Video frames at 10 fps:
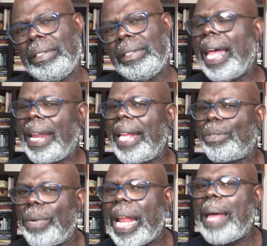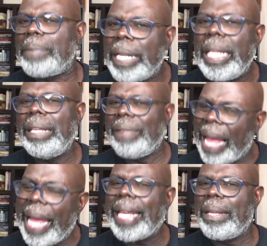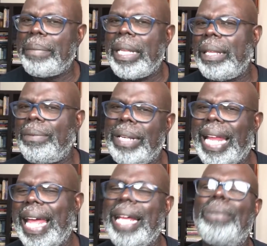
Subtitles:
Now, that's what I believe. I can believe what I